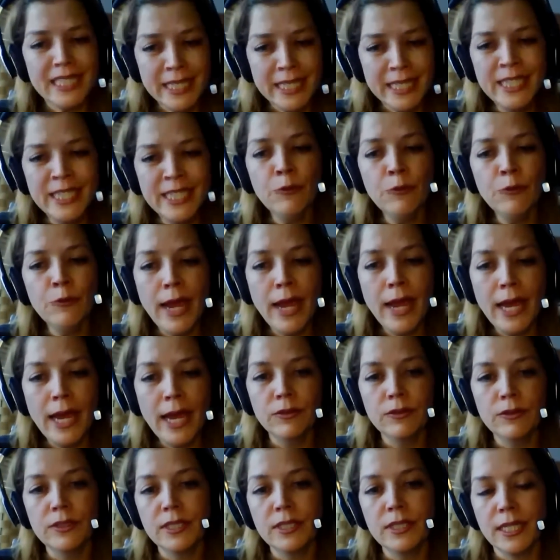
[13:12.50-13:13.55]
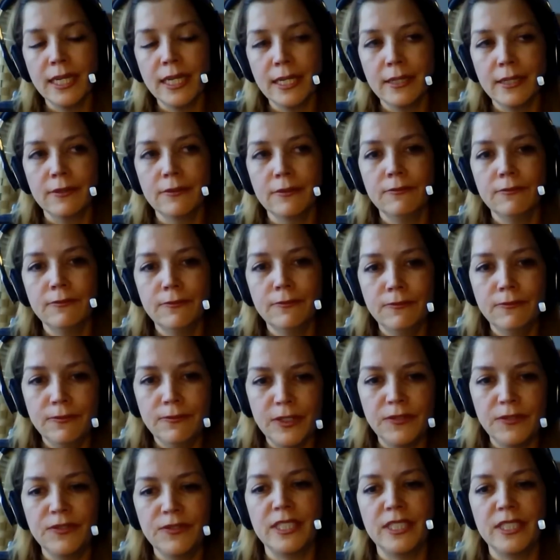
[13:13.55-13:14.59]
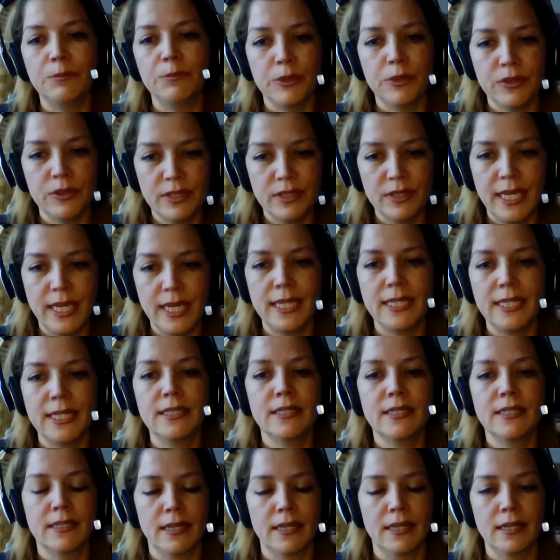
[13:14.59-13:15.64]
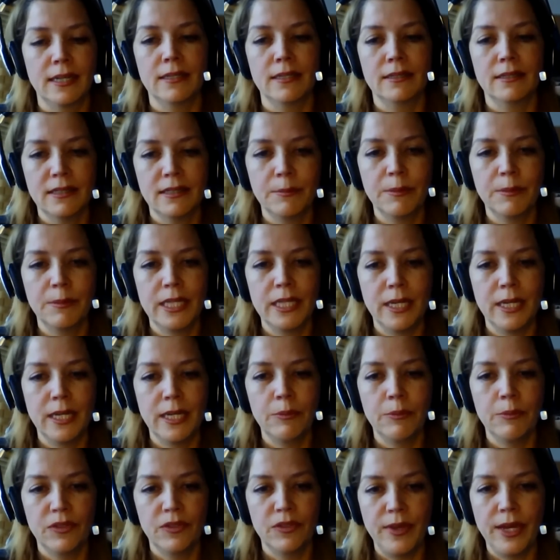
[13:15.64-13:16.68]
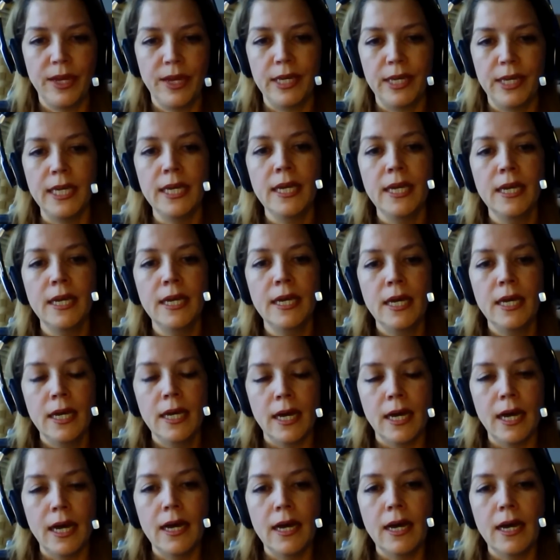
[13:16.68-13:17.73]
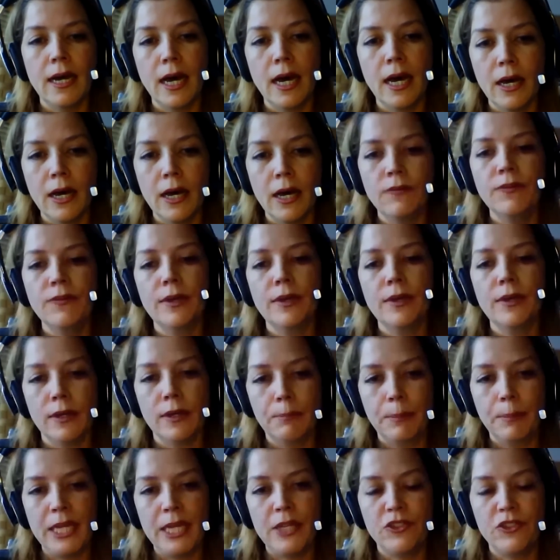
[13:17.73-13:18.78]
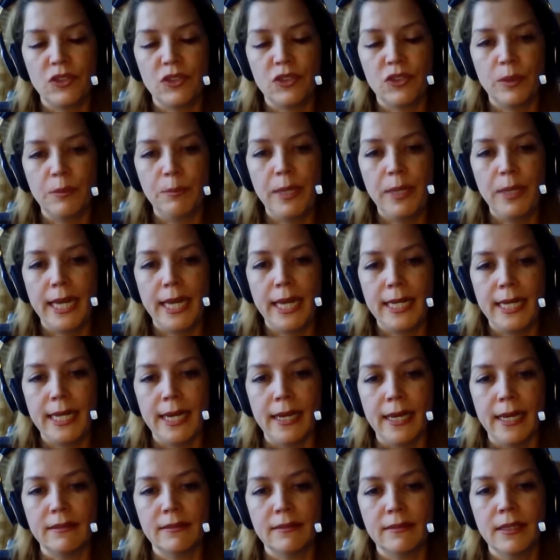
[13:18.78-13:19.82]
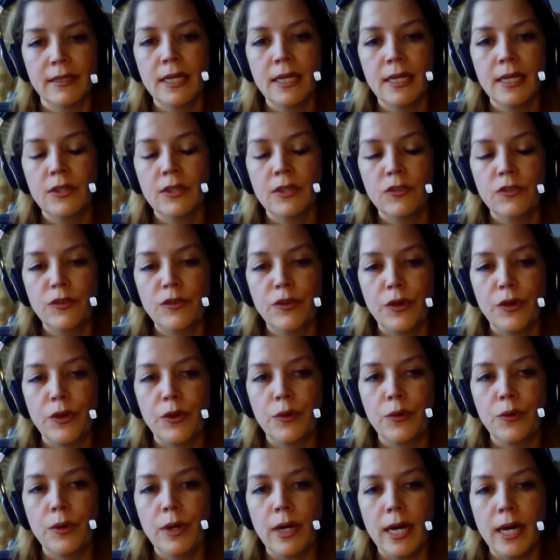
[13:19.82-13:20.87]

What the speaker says: in around 50%, some of the numbers vary, of patients with PNES. So